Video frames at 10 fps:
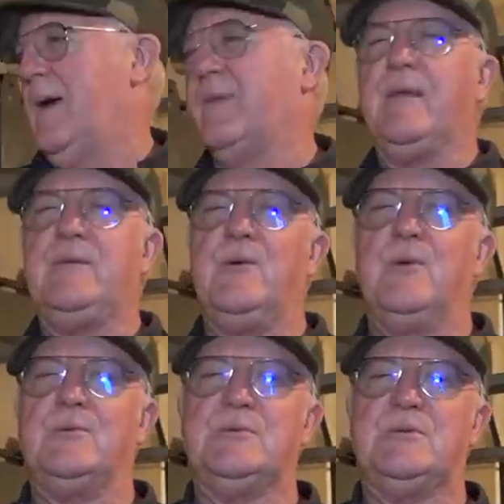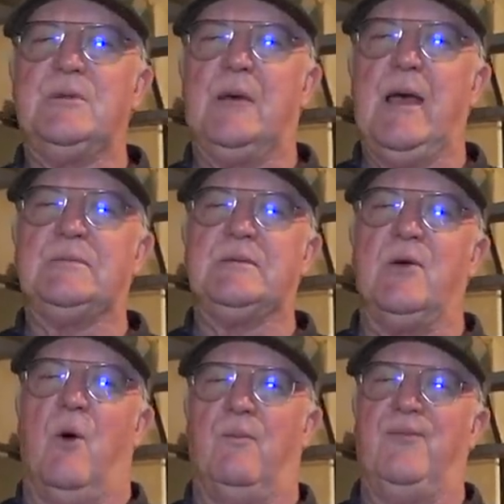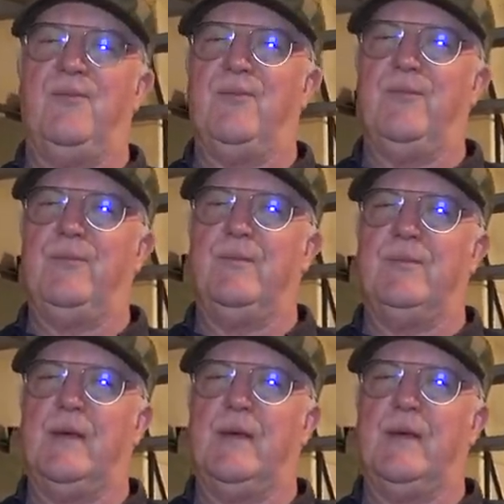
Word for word: And then you go to see the Katzenkopf,